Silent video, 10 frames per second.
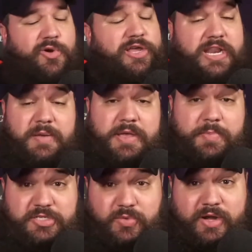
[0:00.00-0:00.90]
or you can hit me
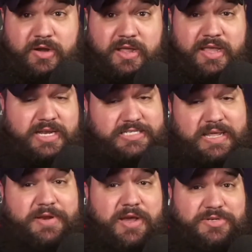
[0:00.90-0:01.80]
up on Twitter and just
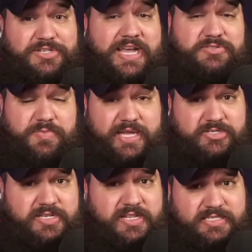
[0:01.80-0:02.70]
let me know what you guys would be
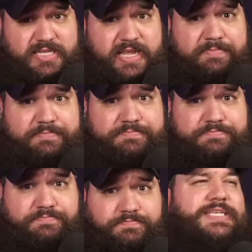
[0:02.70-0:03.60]
interested in seeing. But
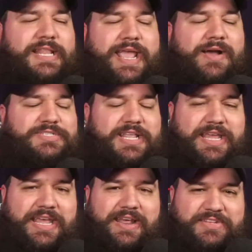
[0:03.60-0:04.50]
recently I was
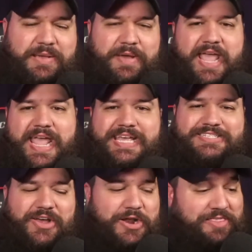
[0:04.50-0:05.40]
lucky enough to get my
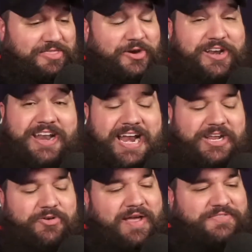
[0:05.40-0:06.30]
hands on a
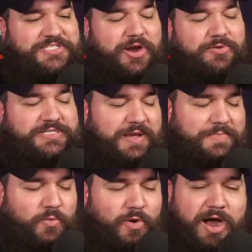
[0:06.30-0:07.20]
3090 graphics card, which I've
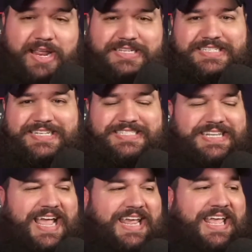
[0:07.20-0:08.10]
been wanting since
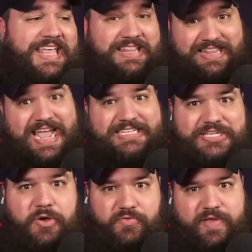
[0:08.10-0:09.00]
like
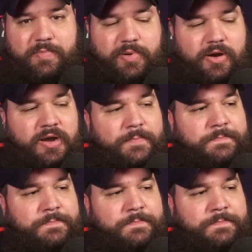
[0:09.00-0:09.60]
last November.